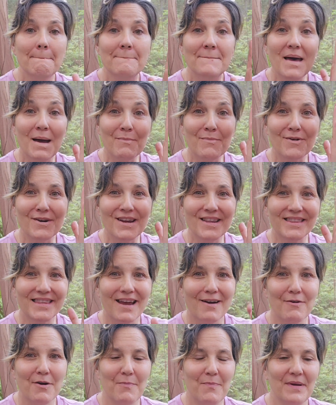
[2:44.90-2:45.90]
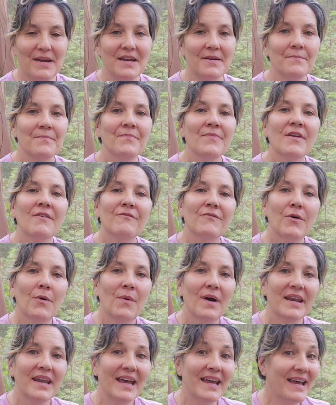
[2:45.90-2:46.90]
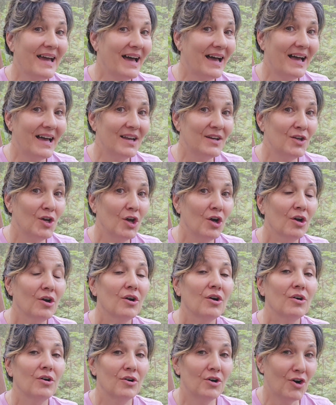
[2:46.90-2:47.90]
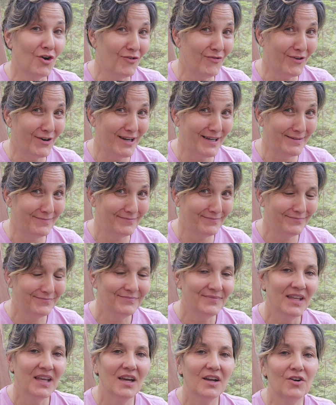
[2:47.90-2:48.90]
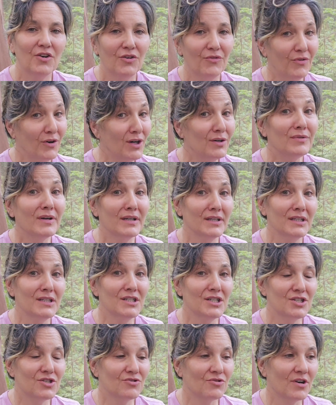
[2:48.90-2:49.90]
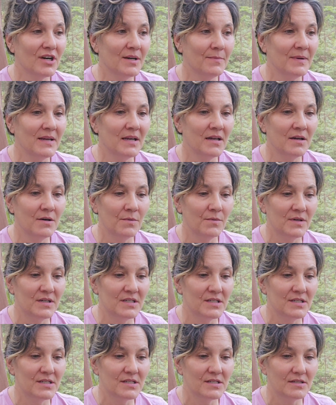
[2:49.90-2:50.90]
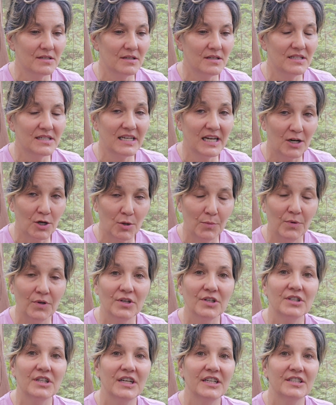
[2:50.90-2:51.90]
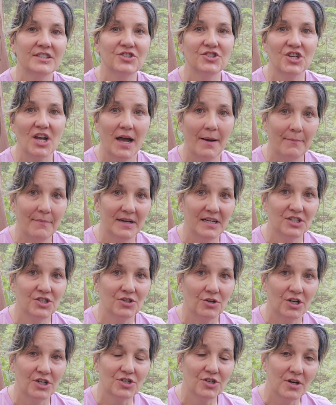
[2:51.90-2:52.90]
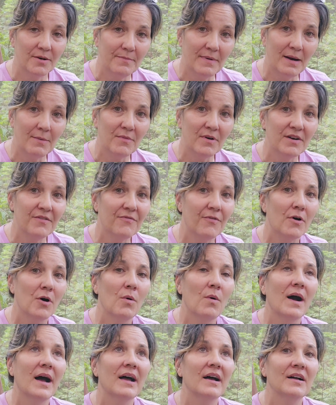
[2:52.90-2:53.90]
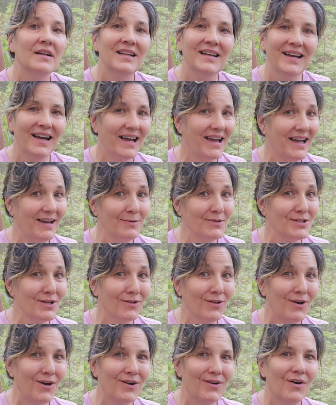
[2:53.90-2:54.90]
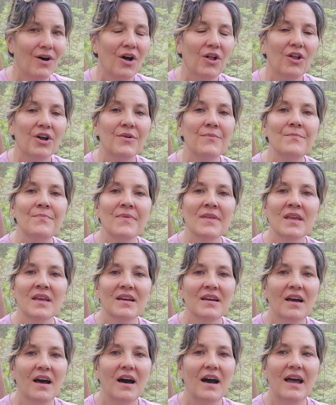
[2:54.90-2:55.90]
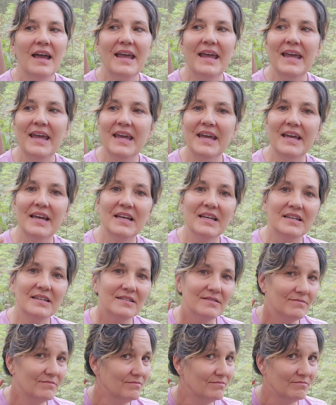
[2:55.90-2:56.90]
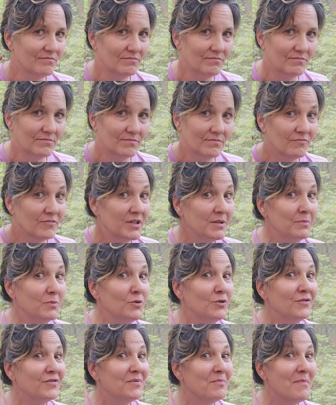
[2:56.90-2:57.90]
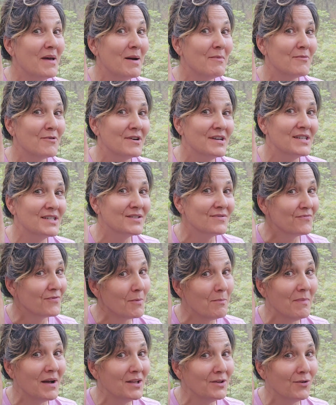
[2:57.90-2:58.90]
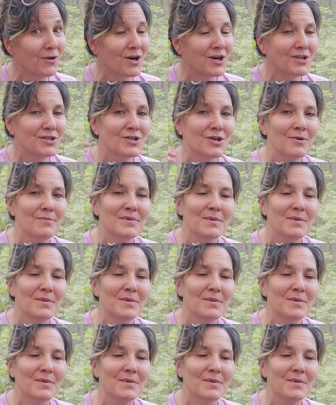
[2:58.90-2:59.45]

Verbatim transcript: memory therapy for when I had COVID. COVID really destroyed me. It was terrible. It shot my short-term memory for a while. I was a long hauler. It removed memories from my long-term